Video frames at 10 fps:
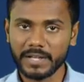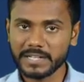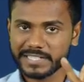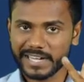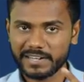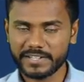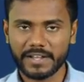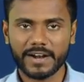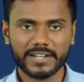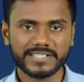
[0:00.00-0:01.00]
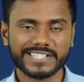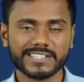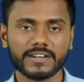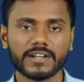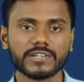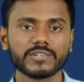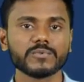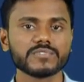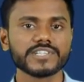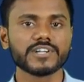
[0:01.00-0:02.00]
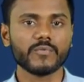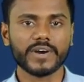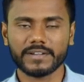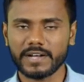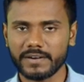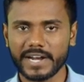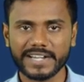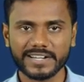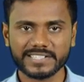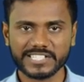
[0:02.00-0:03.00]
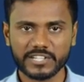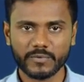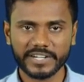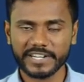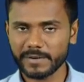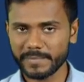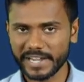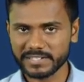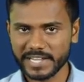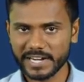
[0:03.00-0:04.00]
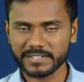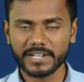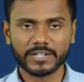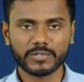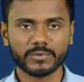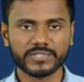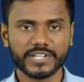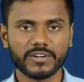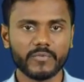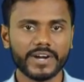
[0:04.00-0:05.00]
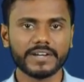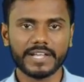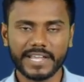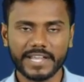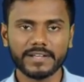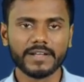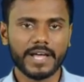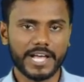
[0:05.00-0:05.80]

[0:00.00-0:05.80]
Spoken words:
Second thing, under section 201 1961 Income Tax Act 201A,